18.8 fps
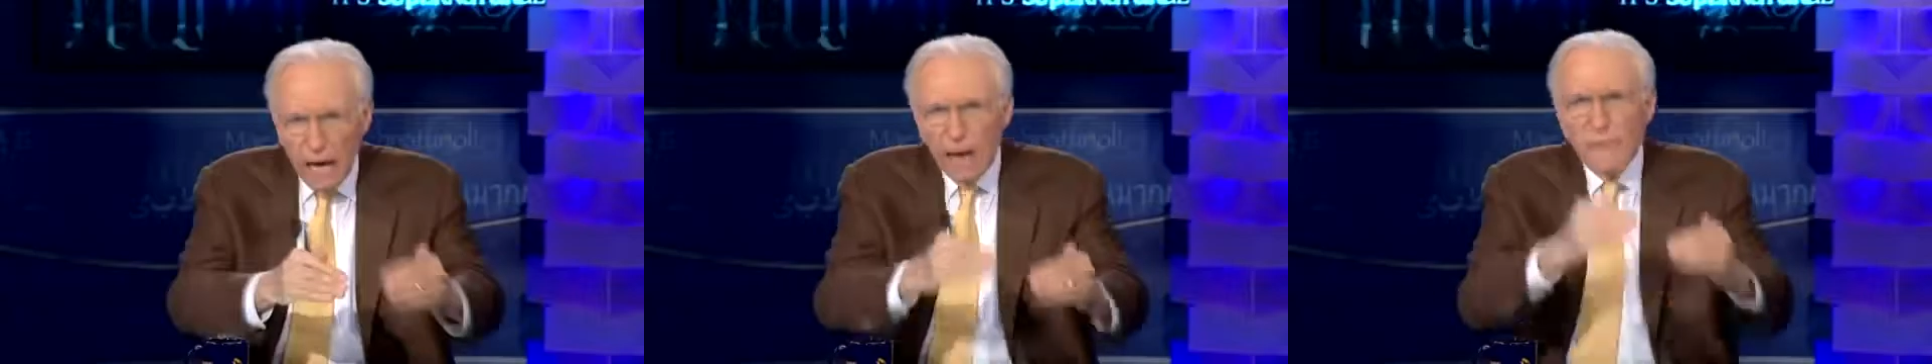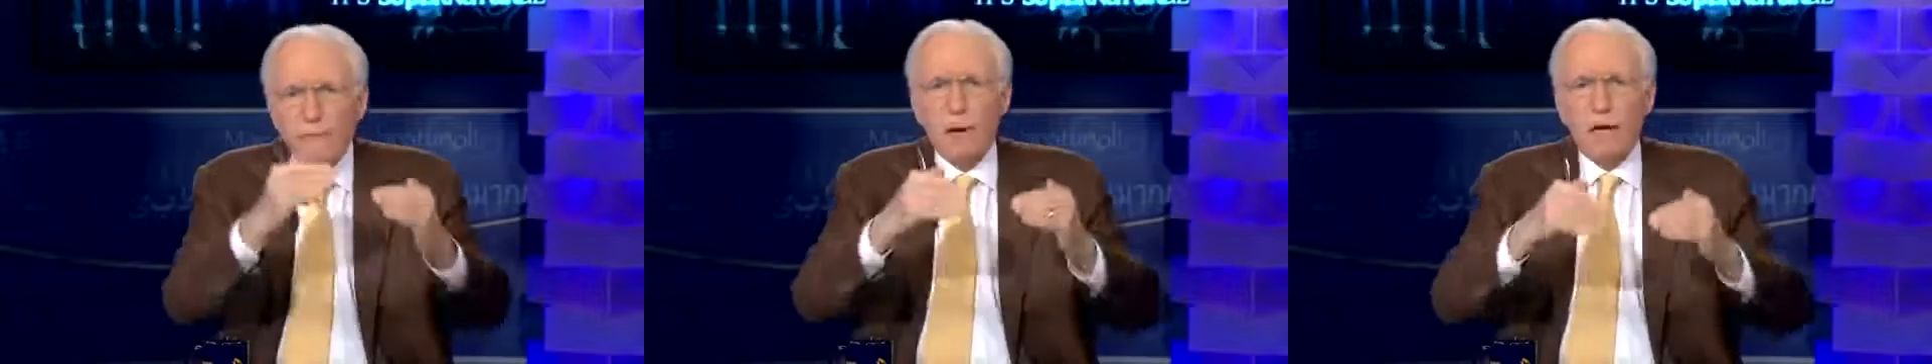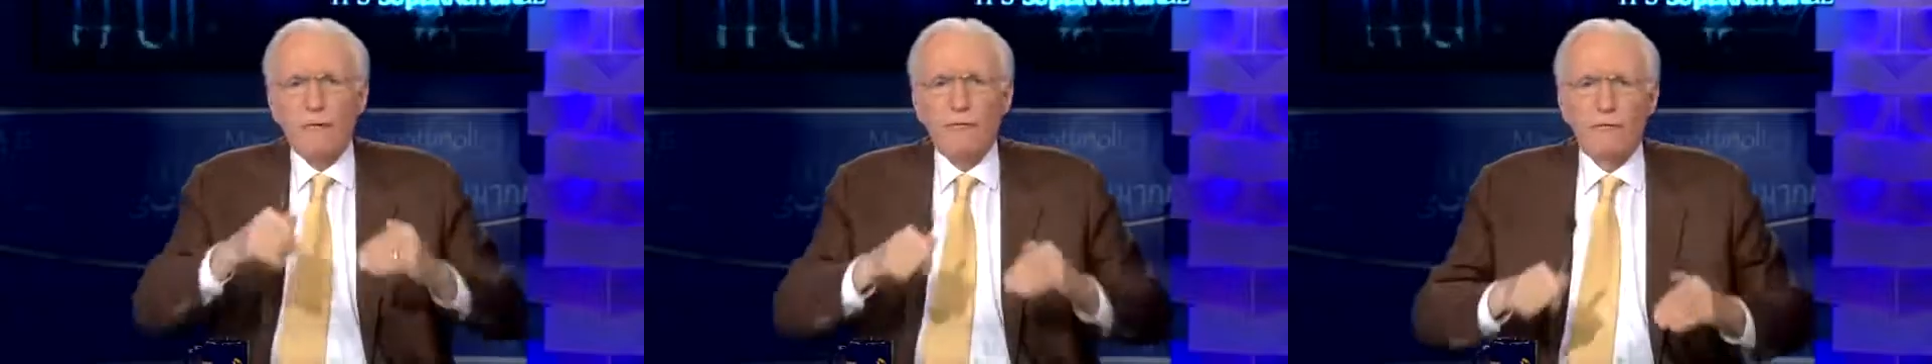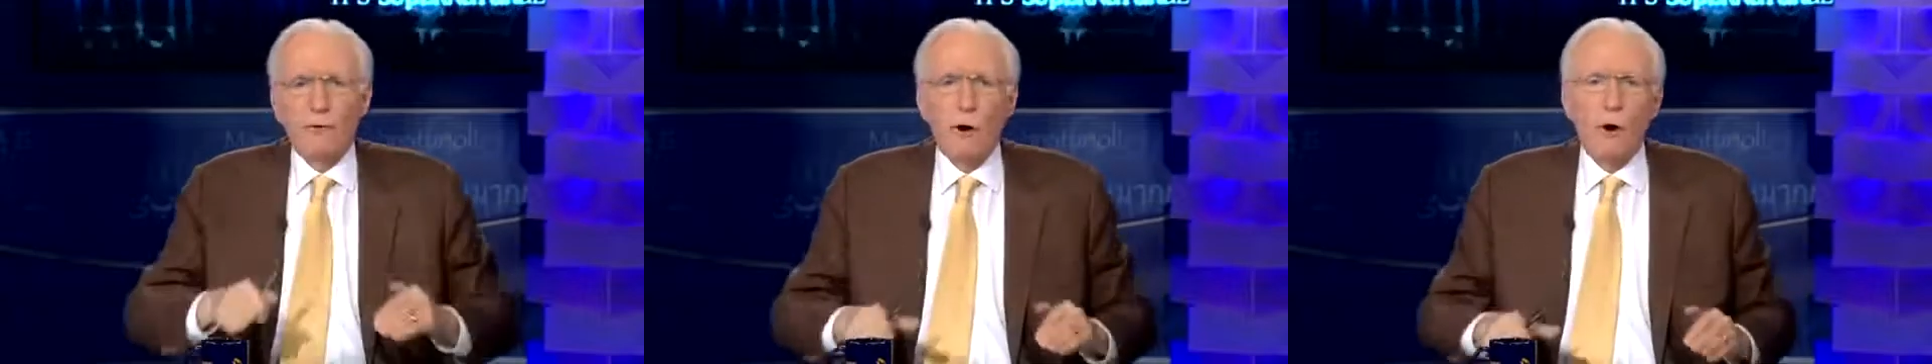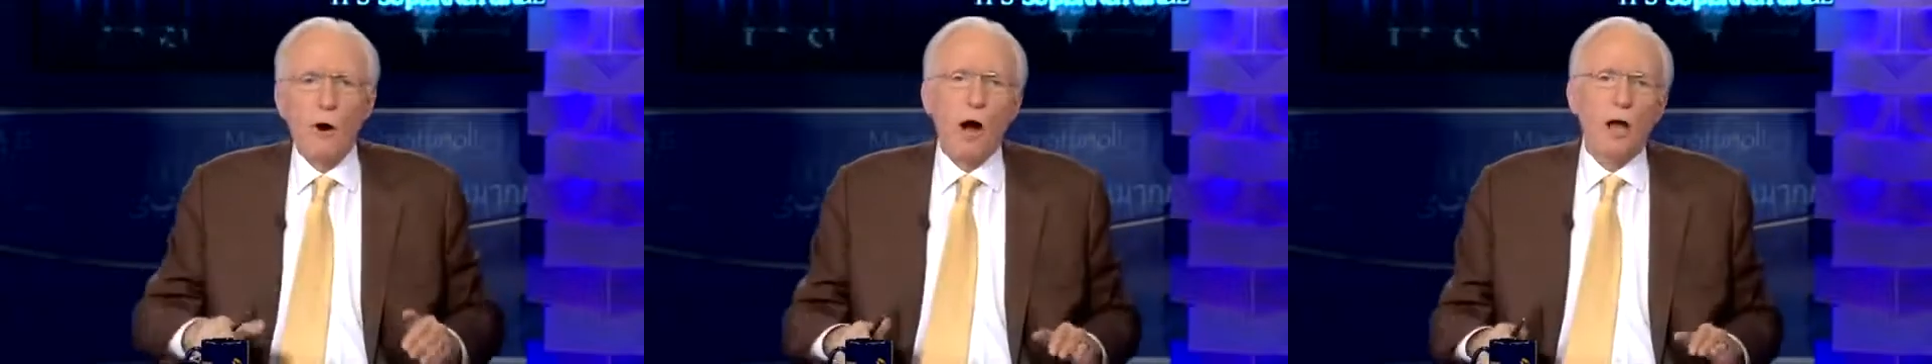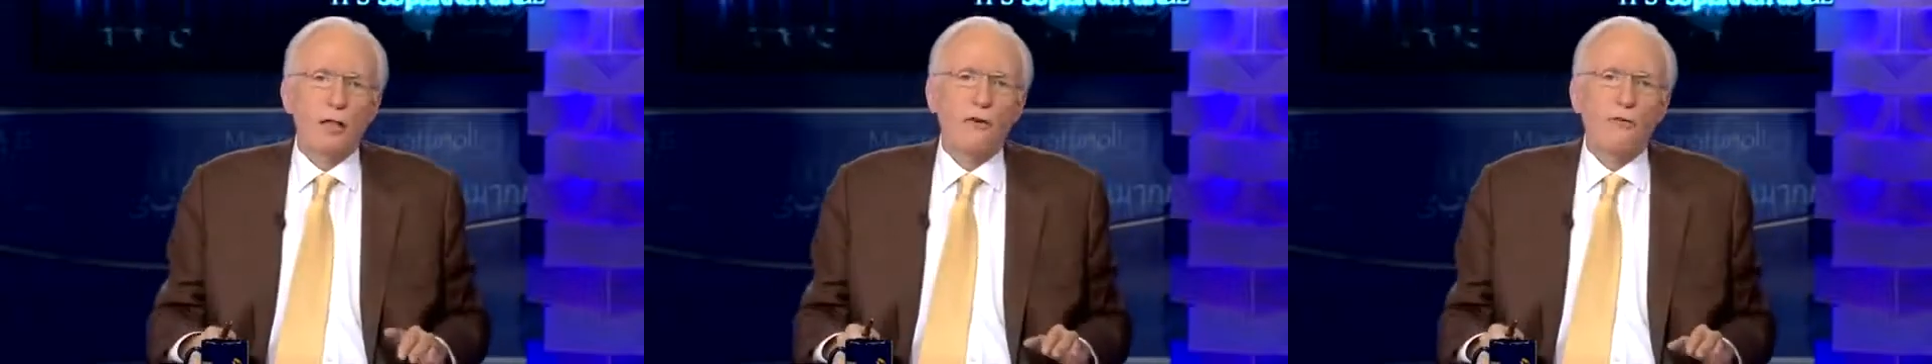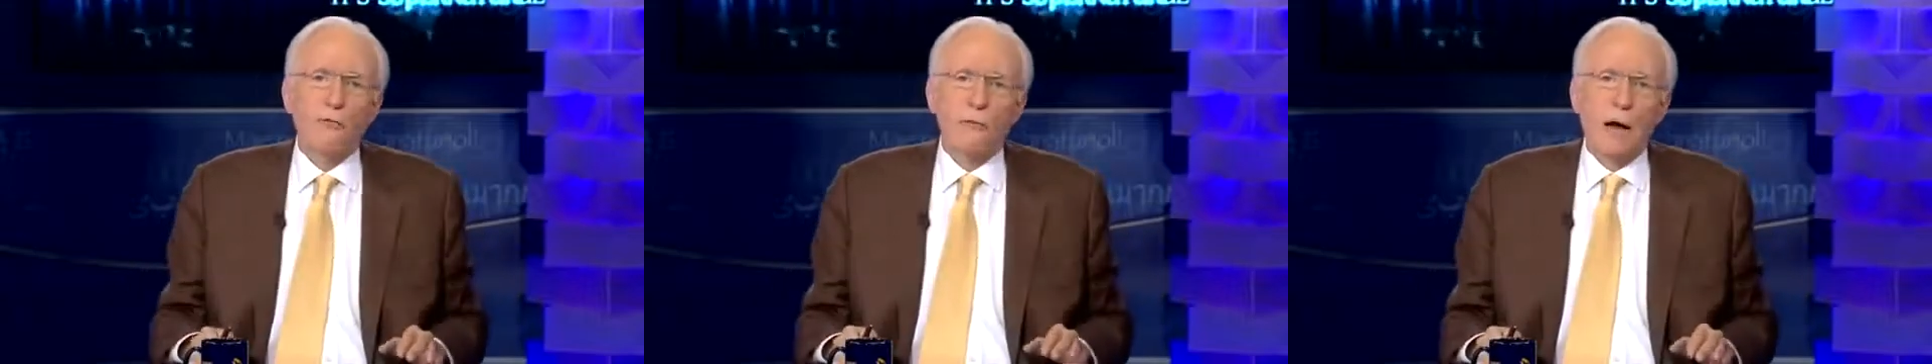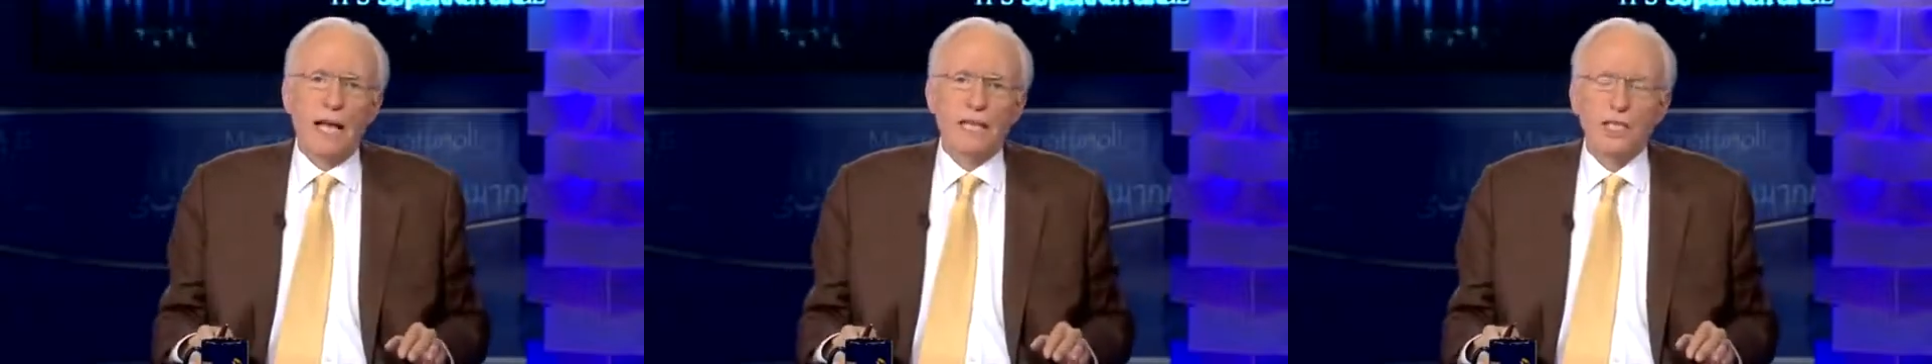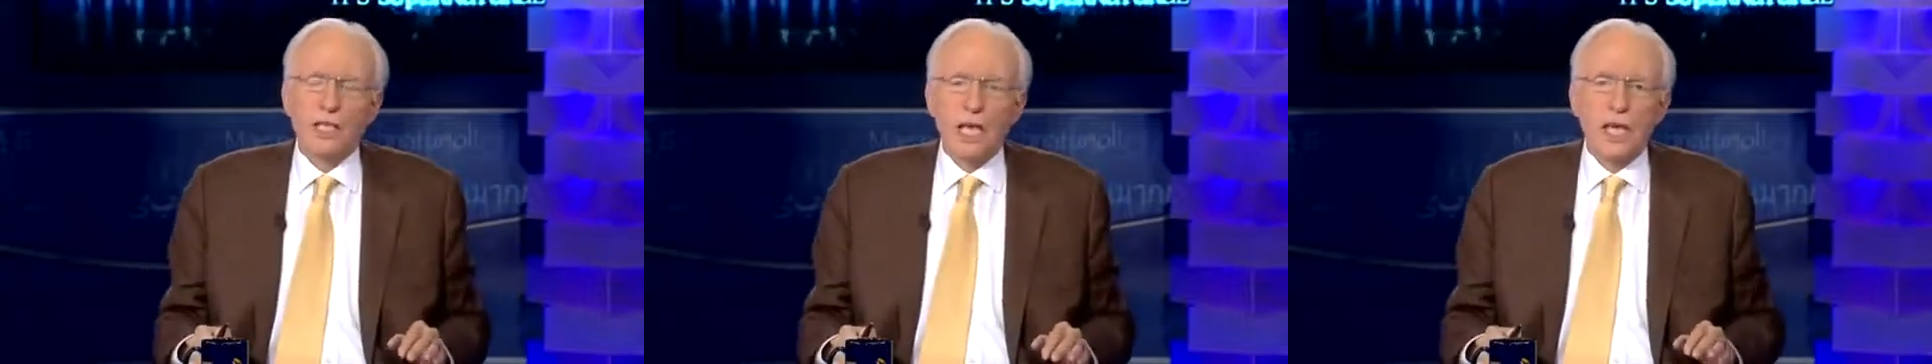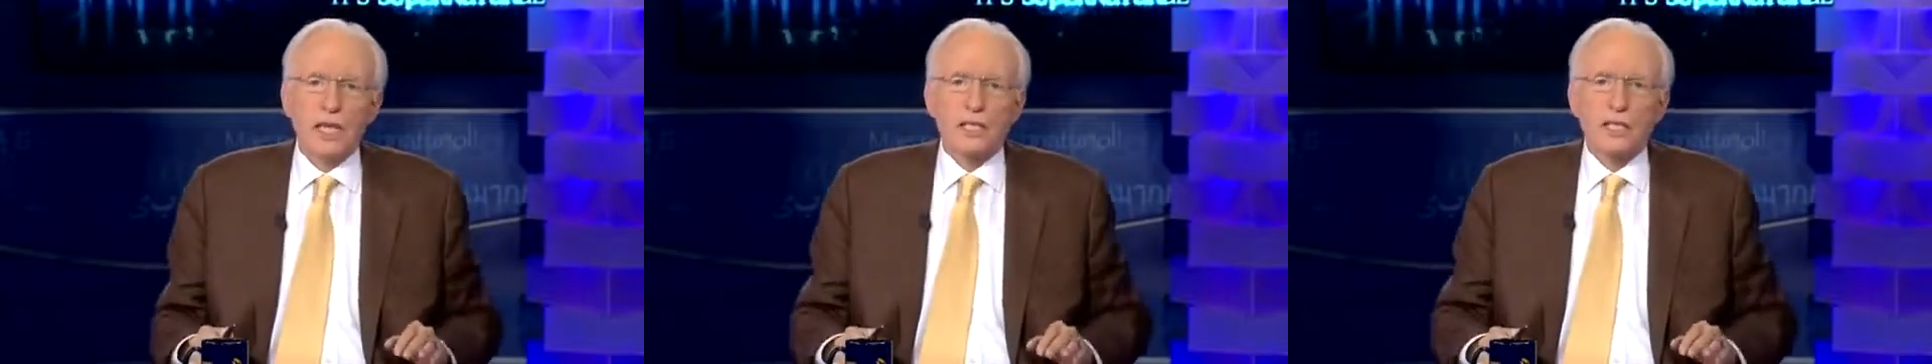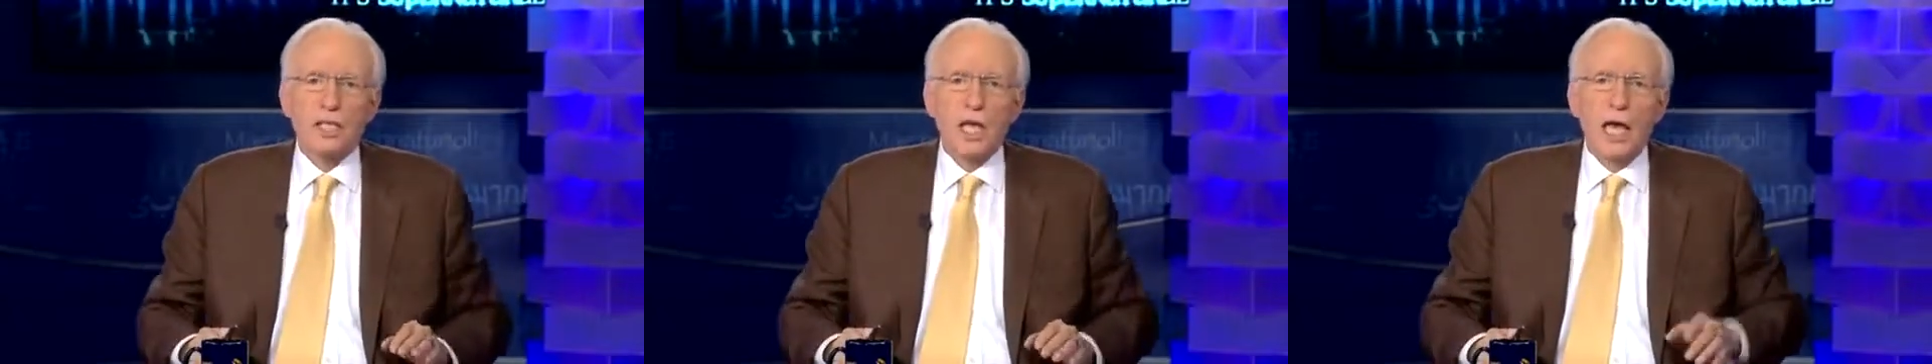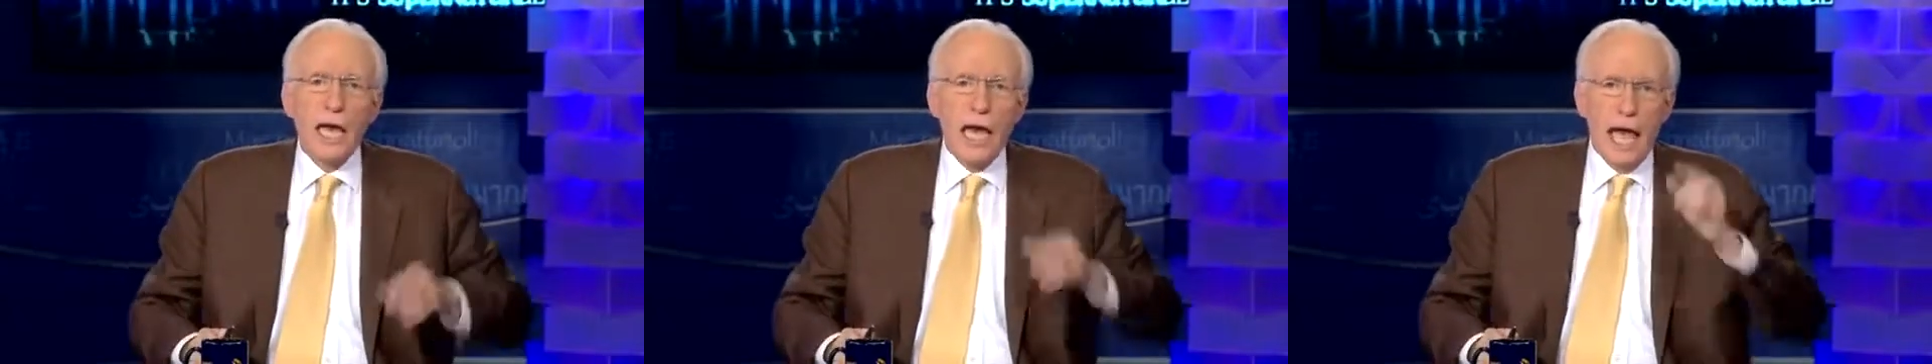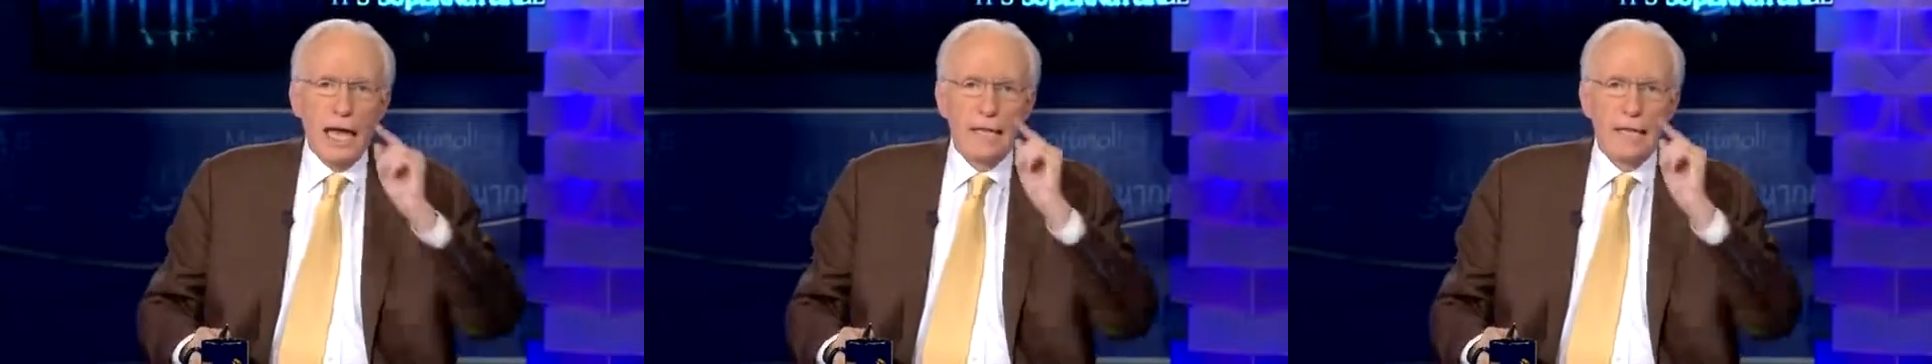Forgive me for all of my sins.